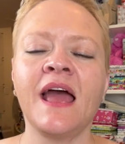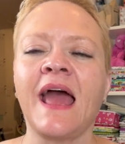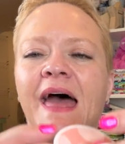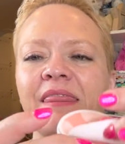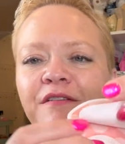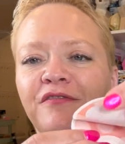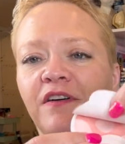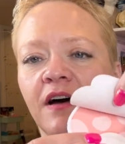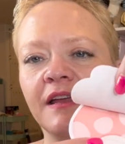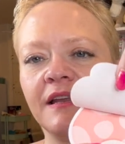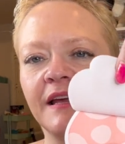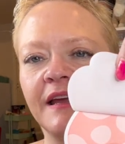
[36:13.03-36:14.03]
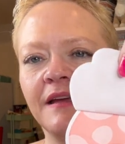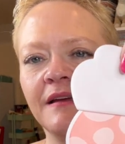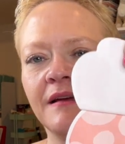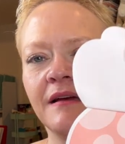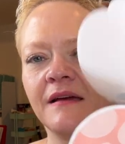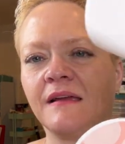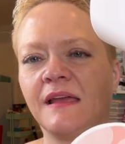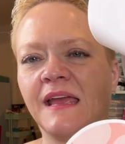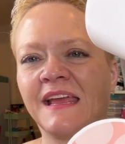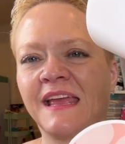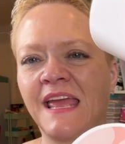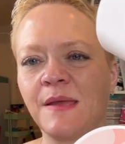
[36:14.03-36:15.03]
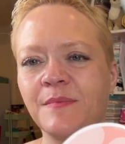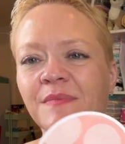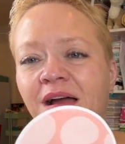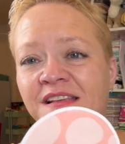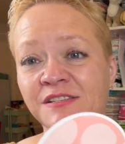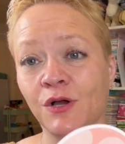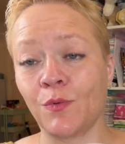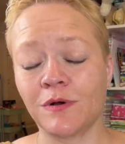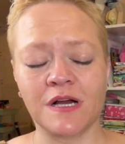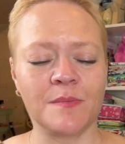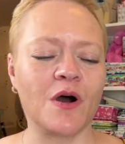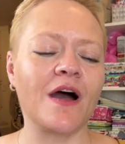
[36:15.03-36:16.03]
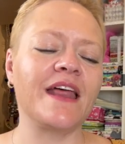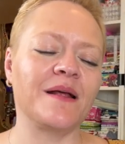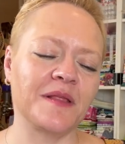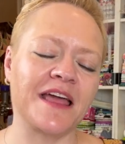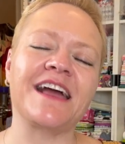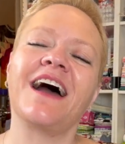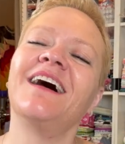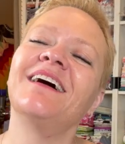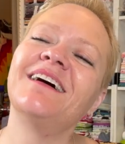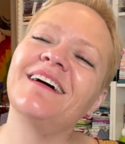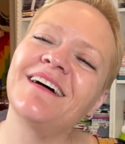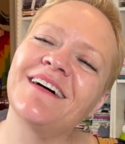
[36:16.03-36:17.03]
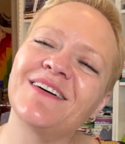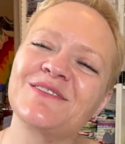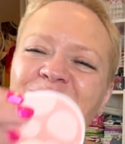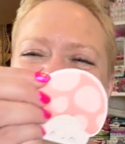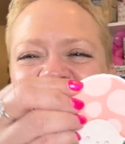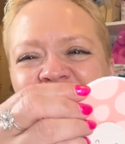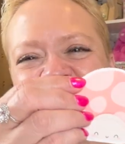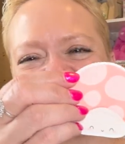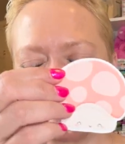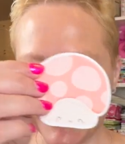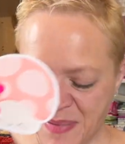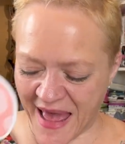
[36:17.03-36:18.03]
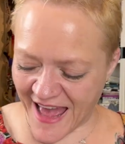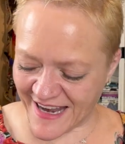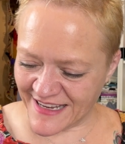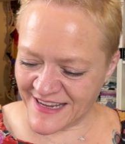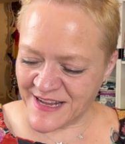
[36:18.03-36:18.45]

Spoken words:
And then finally, it came, I saw one come out and I'm like, oh, so it's a little sticky pad.